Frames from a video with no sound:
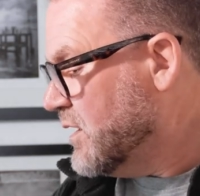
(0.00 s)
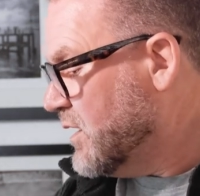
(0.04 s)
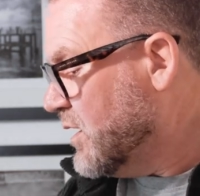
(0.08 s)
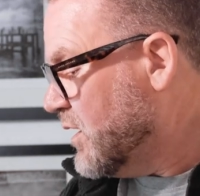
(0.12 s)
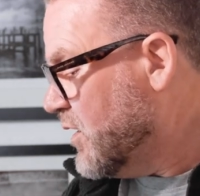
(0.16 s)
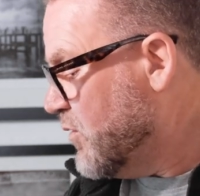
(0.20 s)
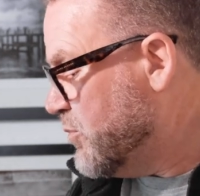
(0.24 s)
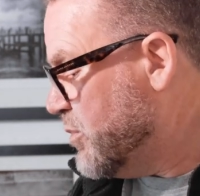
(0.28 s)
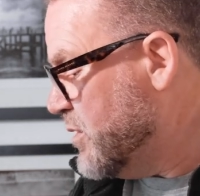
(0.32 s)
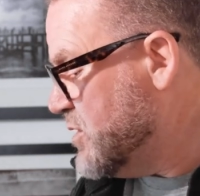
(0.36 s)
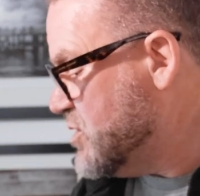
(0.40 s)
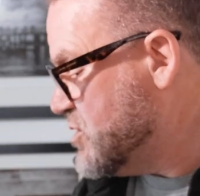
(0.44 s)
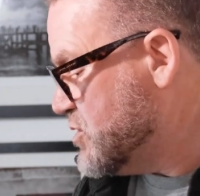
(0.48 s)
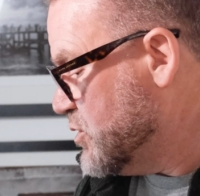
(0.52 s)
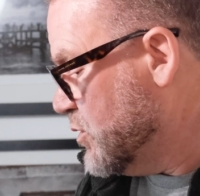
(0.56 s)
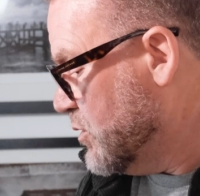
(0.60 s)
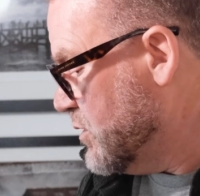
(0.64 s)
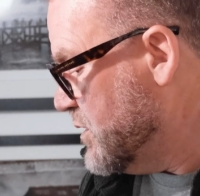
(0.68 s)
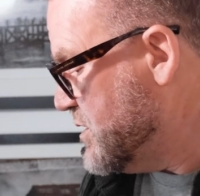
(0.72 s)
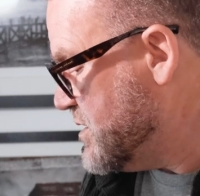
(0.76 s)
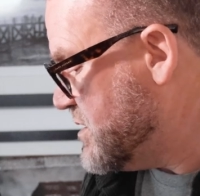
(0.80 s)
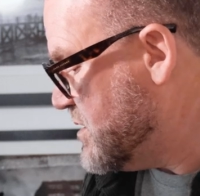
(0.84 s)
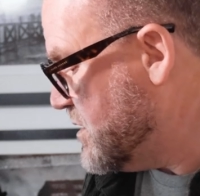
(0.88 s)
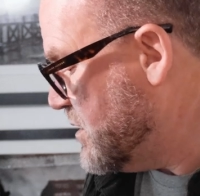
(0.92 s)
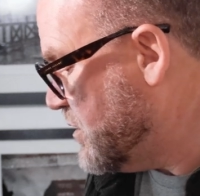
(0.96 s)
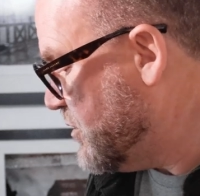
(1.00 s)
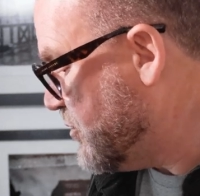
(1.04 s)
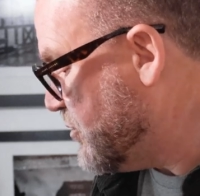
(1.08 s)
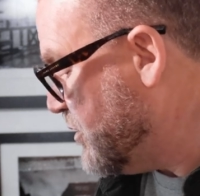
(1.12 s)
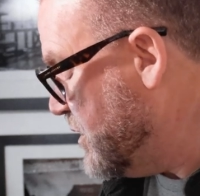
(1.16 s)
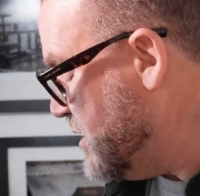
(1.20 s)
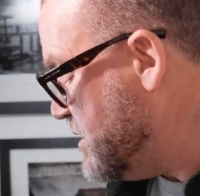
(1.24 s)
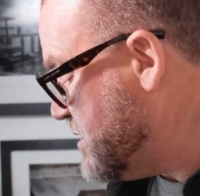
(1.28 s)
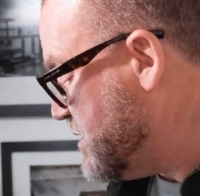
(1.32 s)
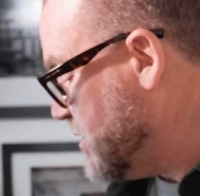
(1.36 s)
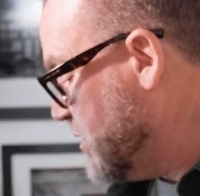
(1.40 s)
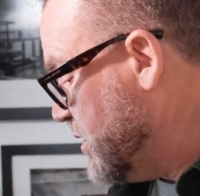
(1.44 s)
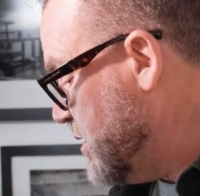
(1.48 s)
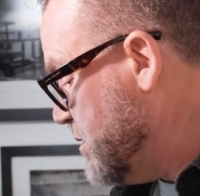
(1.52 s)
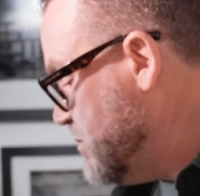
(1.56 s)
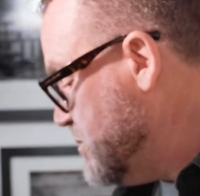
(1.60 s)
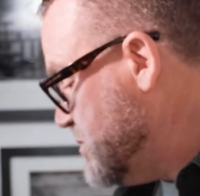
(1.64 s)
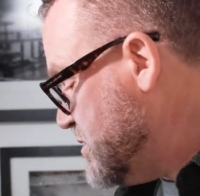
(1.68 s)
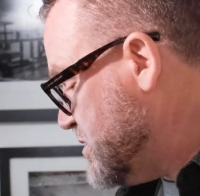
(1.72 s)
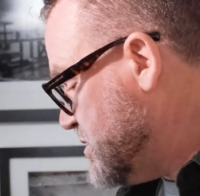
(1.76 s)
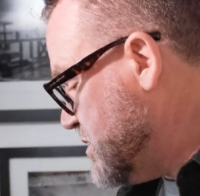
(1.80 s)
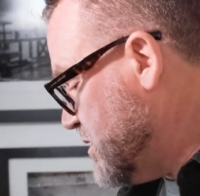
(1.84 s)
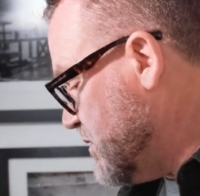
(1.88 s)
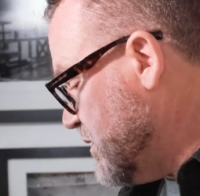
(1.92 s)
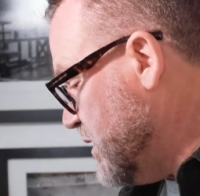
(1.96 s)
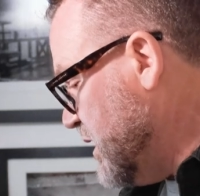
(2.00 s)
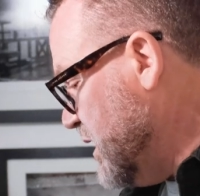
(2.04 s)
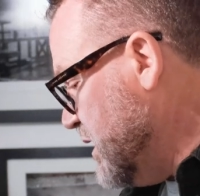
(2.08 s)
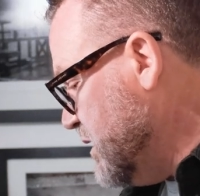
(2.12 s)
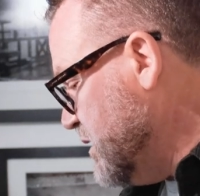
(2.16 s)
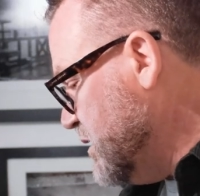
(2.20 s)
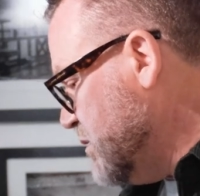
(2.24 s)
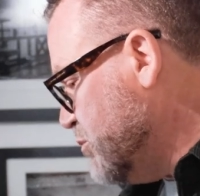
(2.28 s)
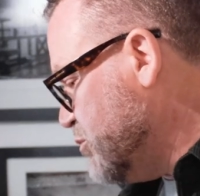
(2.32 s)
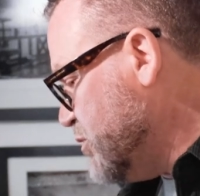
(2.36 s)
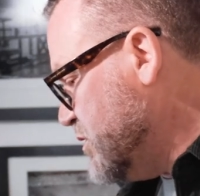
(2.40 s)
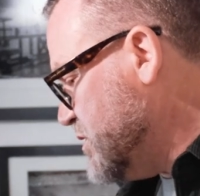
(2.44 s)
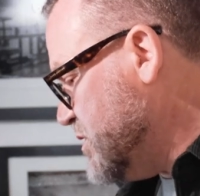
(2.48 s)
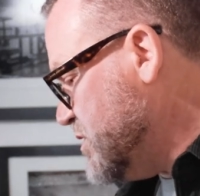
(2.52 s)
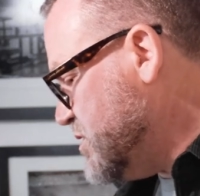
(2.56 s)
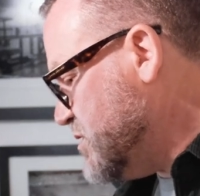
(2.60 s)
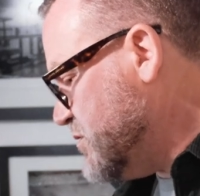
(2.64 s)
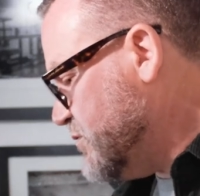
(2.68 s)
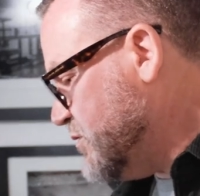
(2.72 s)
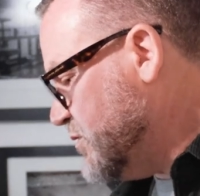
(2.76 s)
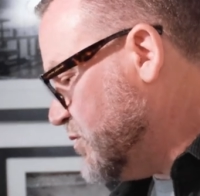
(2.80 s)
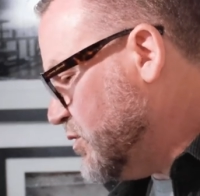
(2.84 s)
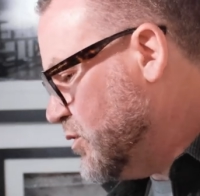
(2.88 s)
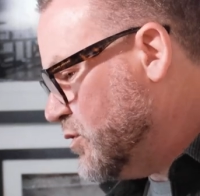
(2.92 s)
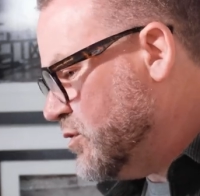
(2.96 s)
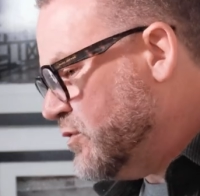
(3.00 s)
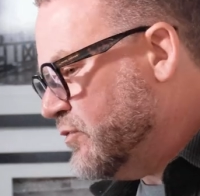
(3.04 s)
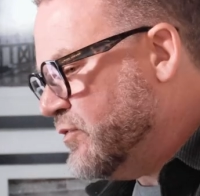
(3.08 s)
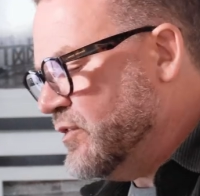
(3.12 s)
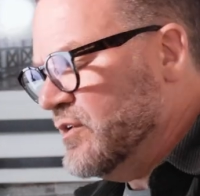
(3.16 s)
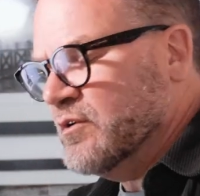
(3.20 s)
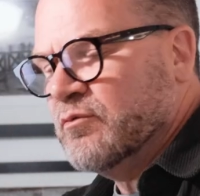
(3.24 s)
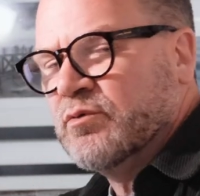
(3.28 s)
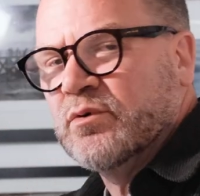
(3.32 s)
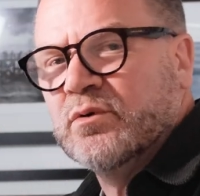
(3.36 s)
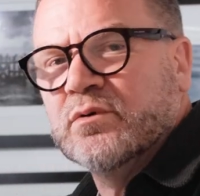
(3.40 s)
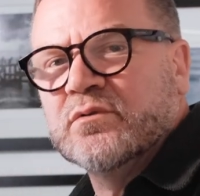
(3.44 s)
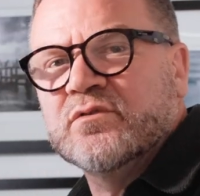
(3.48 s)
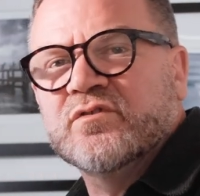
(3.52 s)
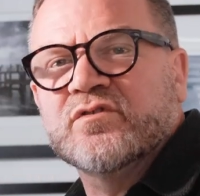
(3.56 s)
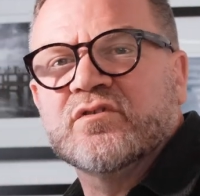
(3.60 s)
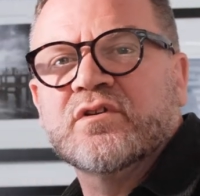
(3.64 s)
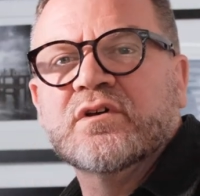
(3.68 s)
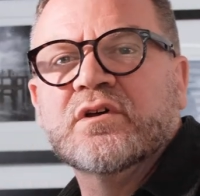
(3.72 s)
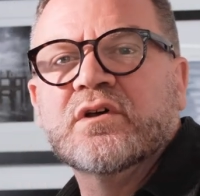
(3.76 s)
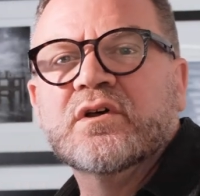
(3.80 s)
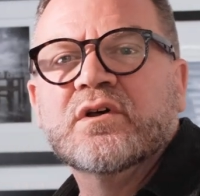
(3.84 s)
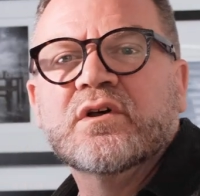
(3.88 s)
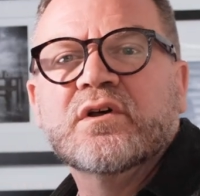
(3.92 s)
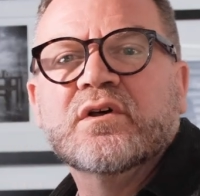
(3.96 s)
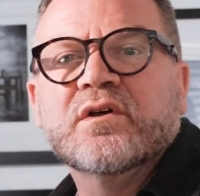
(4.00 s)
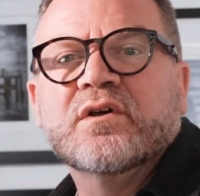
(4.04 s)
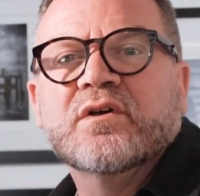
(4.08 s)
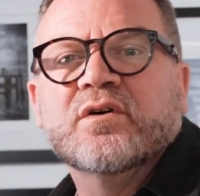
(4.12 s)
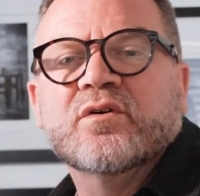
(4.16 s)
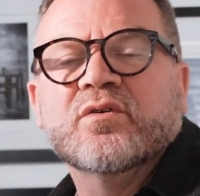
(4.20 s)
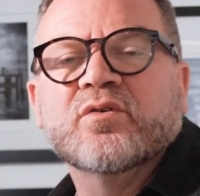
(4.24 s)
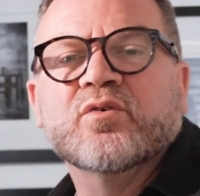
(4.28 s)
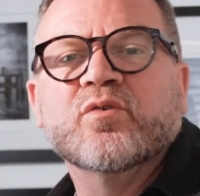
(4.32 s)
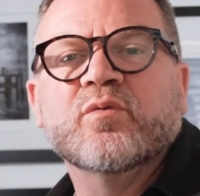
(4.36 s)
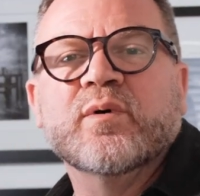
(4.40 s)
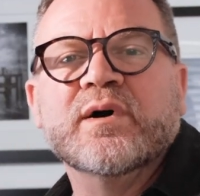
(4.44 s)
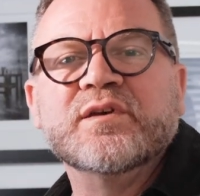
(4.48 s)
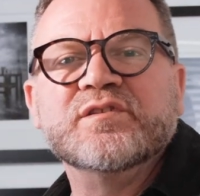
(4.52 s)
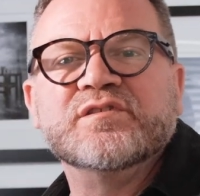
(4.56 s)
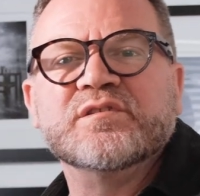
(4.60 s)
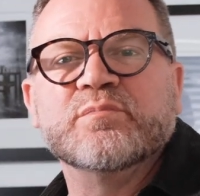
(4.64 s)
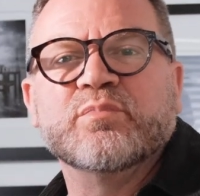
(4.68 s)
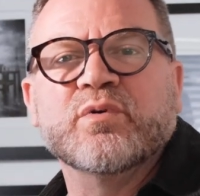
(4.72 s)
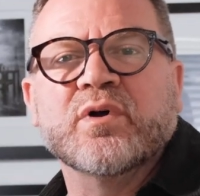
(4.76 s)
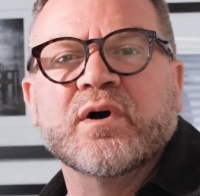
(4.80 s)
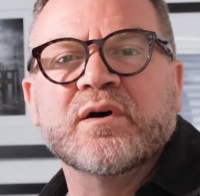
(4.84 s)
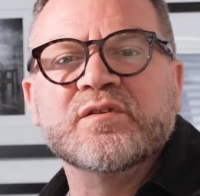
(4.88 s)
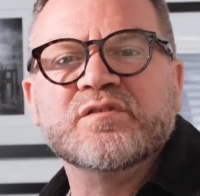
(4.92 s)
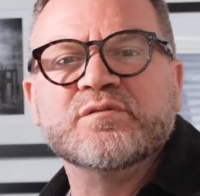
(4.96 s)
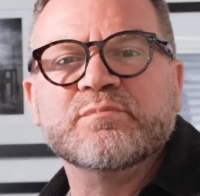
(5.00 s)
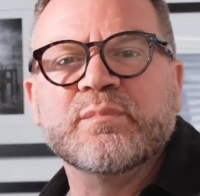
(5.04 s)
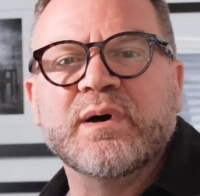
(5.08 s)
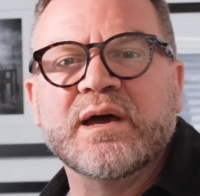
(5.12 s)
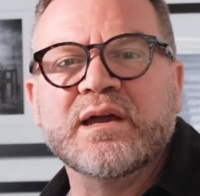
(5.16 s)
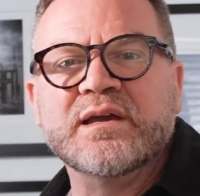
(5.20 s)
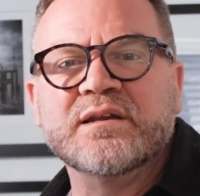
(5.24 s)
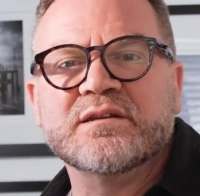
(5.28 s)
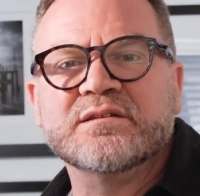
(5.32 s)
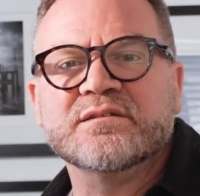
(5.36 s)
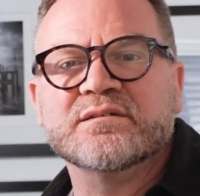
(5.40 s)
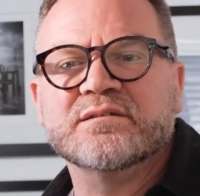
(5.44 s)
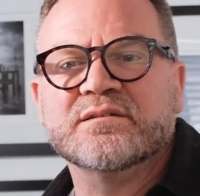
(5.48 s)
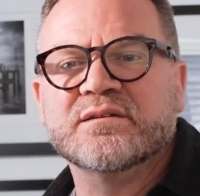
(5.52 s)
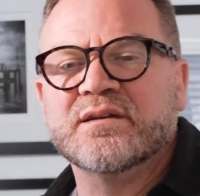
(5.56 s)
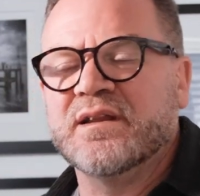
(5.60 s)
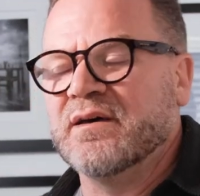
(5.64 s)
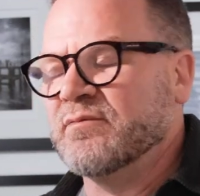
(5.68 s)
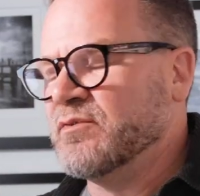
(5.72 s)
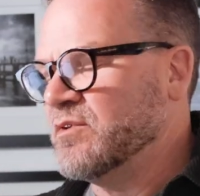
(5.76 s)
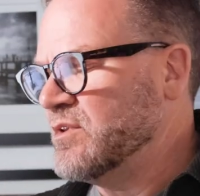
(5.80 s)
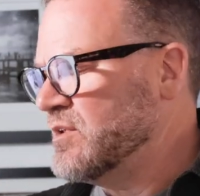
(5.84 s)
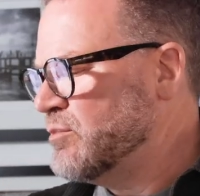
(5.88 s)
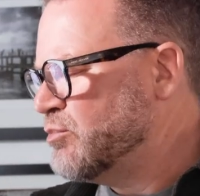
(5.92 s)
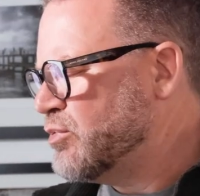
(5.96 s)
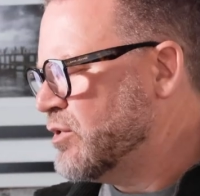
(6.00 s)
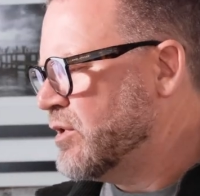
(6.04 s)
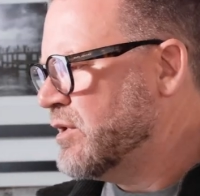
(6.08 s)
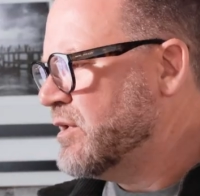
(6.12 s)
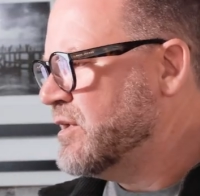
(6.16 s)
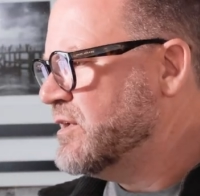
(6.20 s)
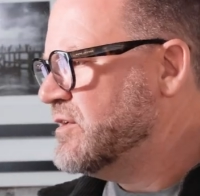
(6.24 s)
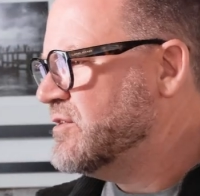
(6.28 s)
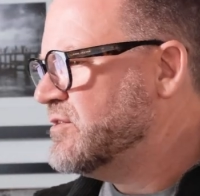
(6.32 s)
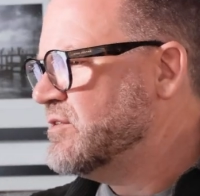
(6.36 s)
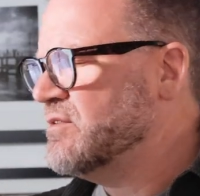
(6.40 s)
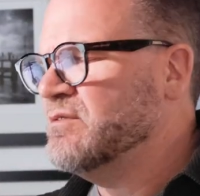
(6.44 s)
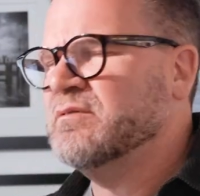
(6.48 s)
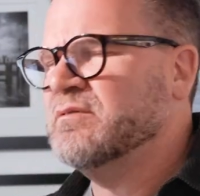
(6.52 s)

I've been shortlisted 3 times in the British Photography Awards, always the bridesmaid, never the bride